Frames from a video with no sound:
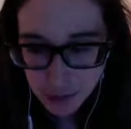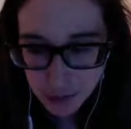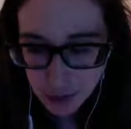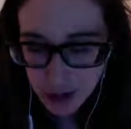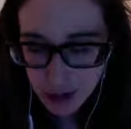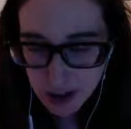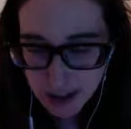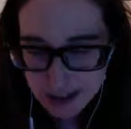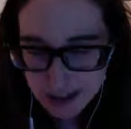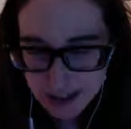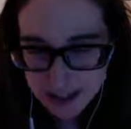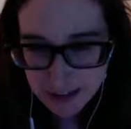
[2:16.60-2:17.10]

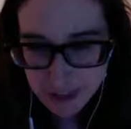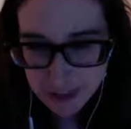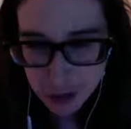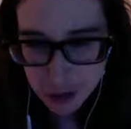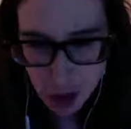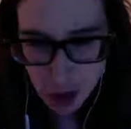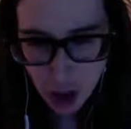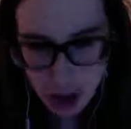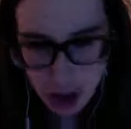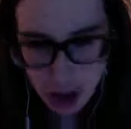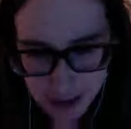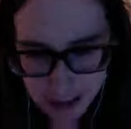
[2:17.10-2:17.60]
drugs in
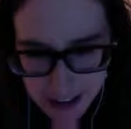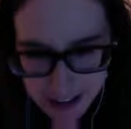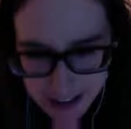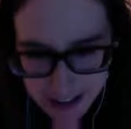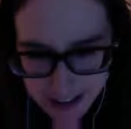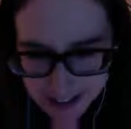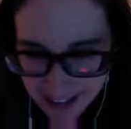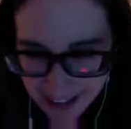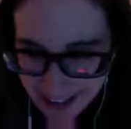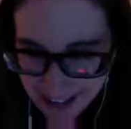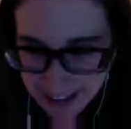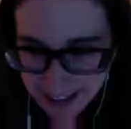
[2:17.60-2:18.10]
chocolate
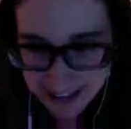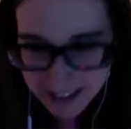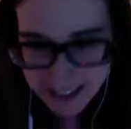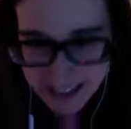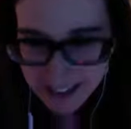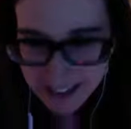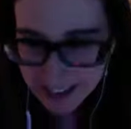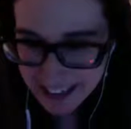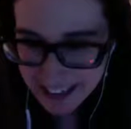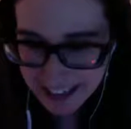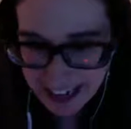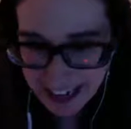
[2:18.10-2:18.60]
and,
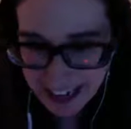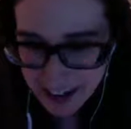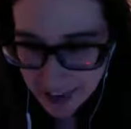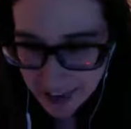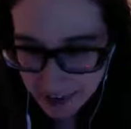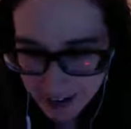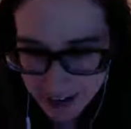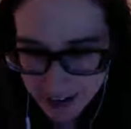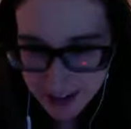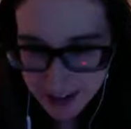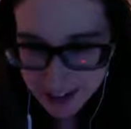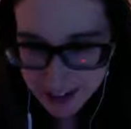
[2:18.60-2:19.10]
like,
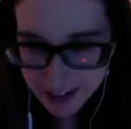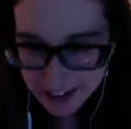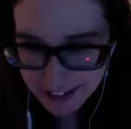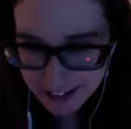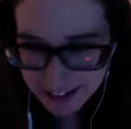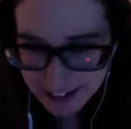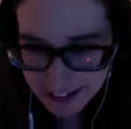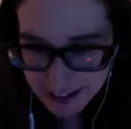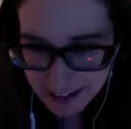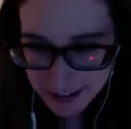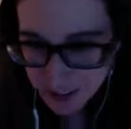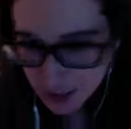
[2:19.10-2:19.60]
everything?
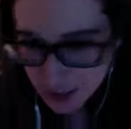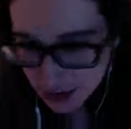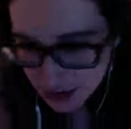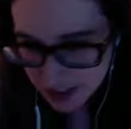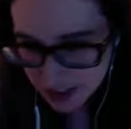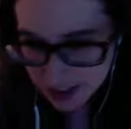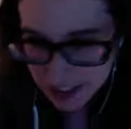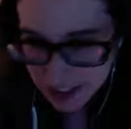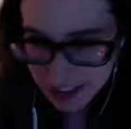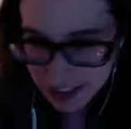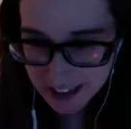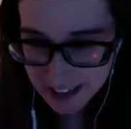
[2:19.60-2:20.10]
It was just
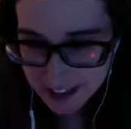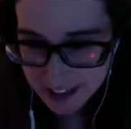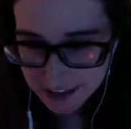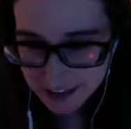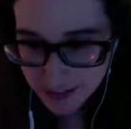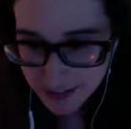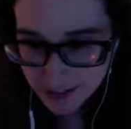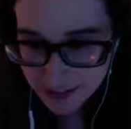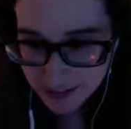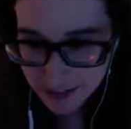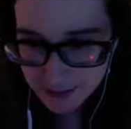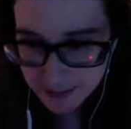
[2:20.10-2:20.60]
kind of
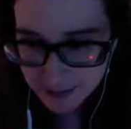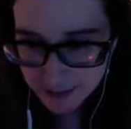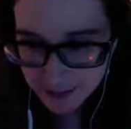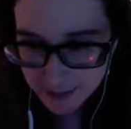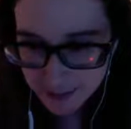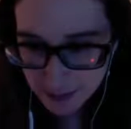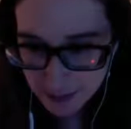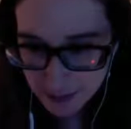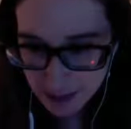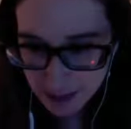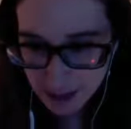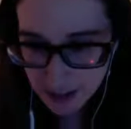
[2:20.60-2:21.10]

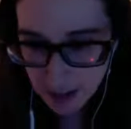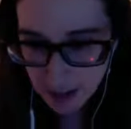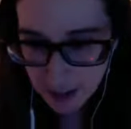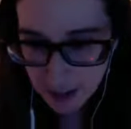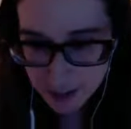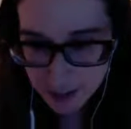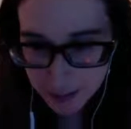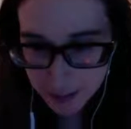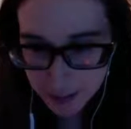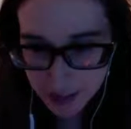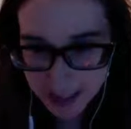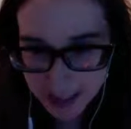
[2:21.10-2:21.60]
a
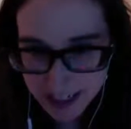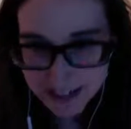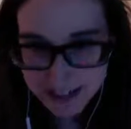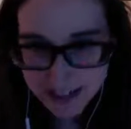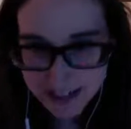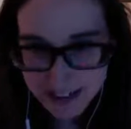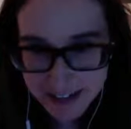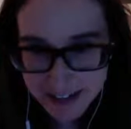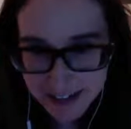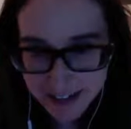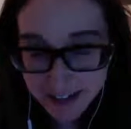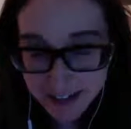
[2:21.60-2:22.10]

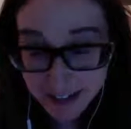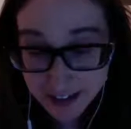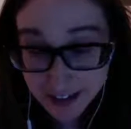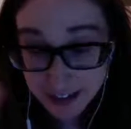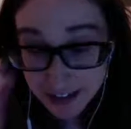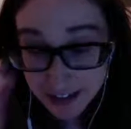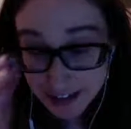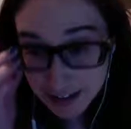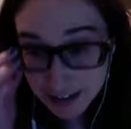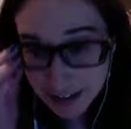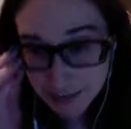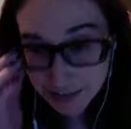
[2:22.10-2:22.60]
commonplace
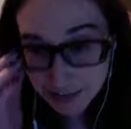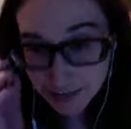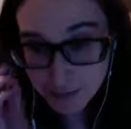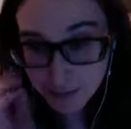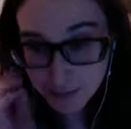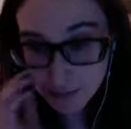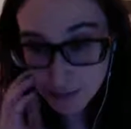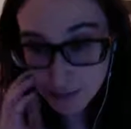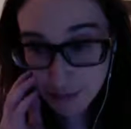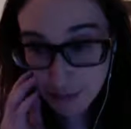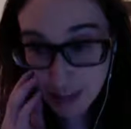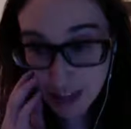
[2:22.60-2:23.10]

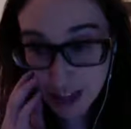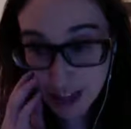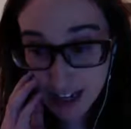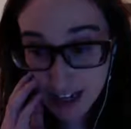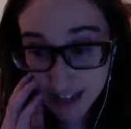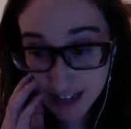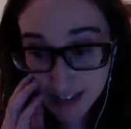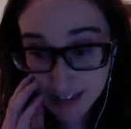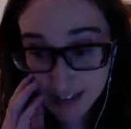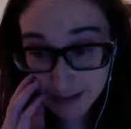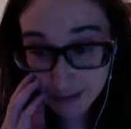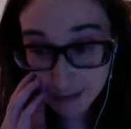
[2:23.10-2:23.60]

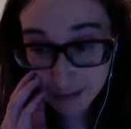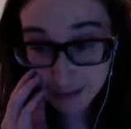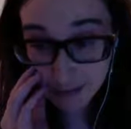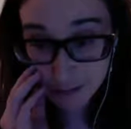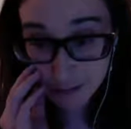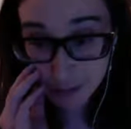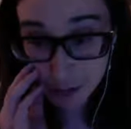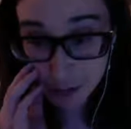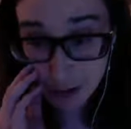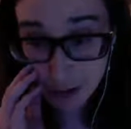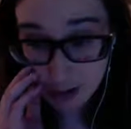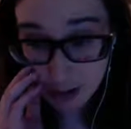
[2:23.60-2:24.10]
thing,
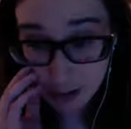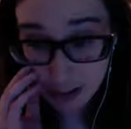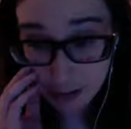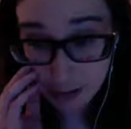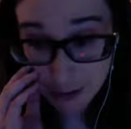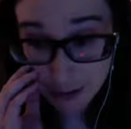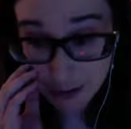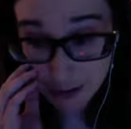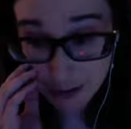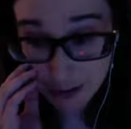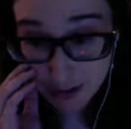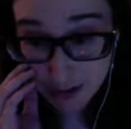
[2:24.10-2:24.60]
drug
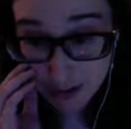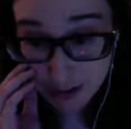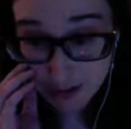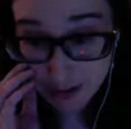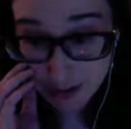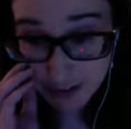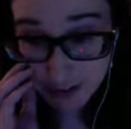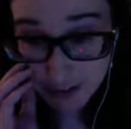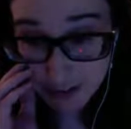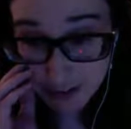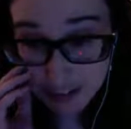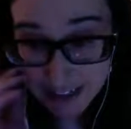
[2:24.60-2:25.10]
use,
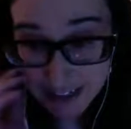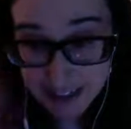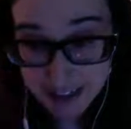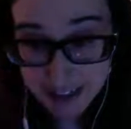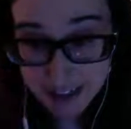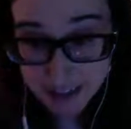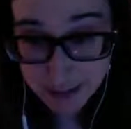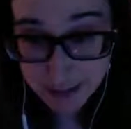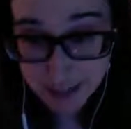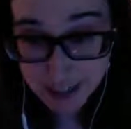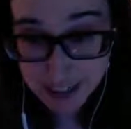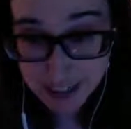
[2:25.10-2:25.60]
it seemed
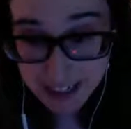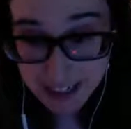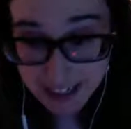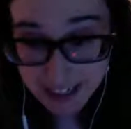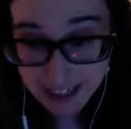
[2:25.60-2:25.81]
like.